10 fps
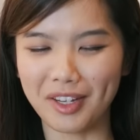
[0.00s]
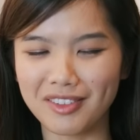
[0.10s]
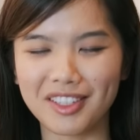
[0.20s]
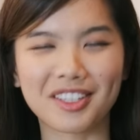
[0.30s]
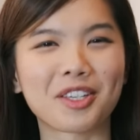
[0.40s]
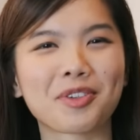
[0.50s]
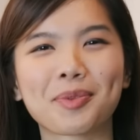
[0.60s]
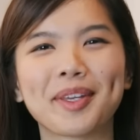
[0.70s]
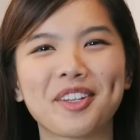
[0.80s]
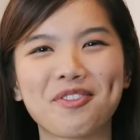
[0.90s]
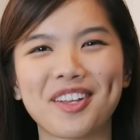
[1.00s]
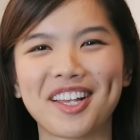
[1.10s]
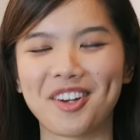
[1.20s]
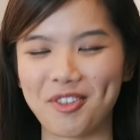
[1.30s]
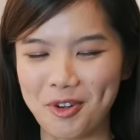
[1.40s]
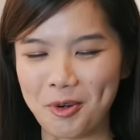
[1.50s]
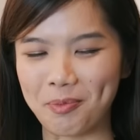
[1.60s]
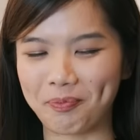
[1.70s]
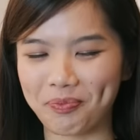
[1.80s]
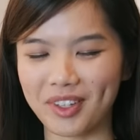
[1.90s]
This gives me the feeling of
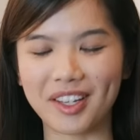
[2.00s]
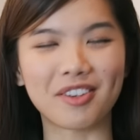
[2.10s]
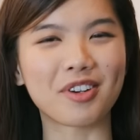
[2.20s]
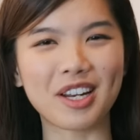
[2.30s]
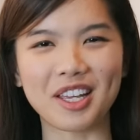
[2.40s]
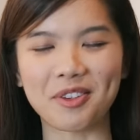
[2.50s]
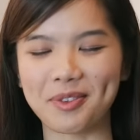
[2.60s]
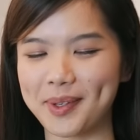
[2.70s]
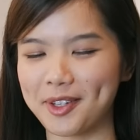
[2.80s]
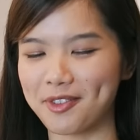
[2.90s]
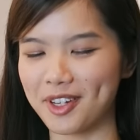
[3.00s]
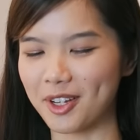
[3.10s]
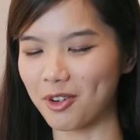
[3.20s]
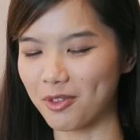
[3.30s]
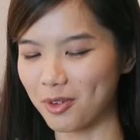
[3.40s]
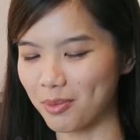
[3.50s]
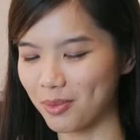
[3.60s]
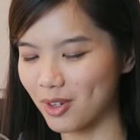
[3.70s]
home. It really gives me the feeling of home.